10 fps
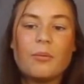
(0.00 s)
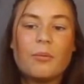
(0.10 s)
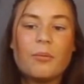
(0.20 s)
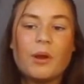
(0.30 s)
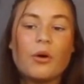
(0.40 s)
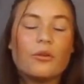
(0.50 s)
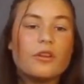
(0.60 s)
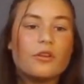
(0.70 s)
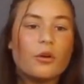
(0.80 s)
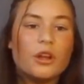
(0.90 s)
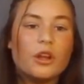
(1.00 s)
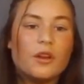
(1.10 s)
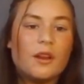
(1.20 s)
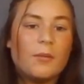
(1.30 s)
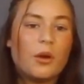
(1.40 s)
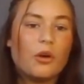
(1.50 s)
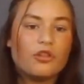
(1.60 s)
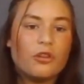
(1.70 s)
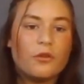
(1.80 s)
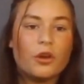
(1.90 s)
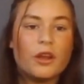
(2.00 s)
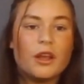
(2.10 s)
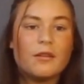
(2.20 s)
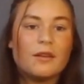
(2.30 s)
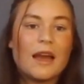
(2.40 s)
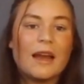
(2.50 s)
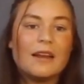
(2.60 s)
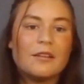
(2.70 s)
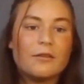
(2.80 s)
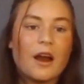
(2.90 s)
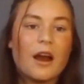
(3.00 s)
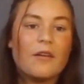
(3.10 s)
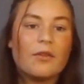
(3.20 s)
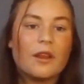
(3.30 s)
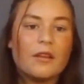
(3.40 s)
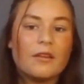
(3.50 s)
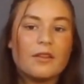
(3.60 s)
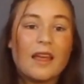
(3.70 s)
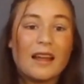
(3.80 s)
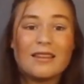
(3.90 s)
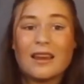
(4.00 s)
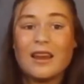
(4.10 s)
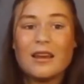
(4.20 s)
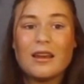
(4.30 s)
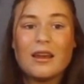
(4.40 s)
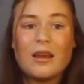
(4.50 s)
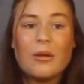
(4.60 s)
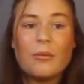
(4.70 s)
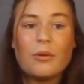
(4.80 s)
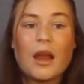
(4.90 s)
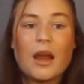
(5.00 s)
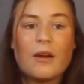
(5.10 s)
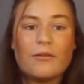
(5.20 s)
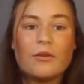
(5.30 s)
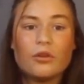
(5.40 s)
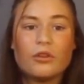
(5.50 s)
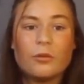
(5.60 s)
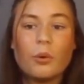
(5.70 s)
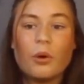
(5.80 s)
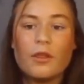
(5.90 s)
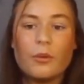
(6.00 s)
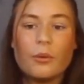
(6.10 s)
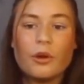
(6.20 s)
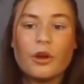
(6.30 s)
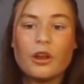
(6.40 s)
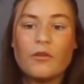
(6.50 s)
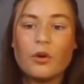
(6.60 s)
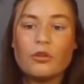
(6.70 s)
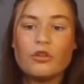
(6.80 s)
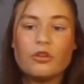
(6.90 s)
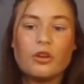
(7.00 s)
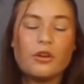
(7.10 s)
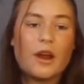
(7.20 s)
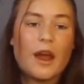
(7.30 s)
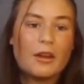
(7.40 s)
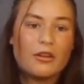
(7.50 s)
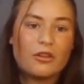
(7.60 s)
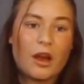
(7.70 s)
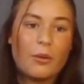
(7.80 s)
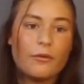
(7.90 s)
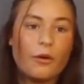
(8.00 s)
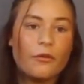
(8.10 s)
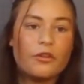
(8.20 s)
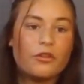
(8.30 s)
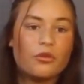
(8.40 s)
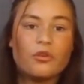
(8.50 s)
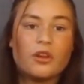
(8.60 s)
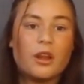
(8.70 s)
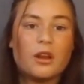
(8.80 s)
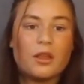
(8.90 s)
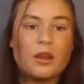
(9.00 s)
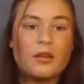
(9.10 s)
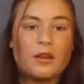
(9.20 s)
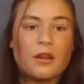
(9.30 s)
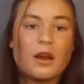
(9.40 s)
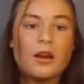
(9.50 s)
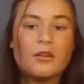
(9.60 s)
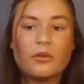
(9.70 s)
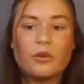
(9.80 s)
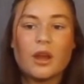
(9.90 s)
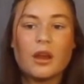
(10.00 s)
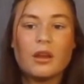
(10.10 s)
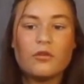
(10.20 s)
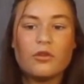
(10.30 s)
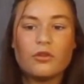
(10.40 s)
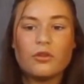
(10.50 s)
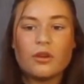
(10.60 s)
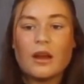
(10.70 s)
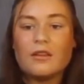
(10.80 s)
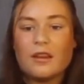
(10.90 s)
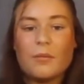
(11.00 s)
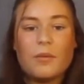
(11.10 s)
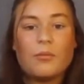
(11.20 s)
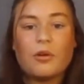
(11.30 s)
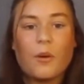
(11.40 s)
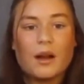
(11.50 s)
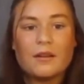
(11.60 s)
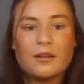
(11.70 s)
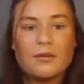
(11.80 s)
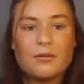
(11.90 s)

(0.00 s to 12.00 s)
because it's not uni, because you've got your 9 to 5, that's it. But you have got to put in the work. You've got to do your out of office studying and things like that. So yeah, I'd say be proactive.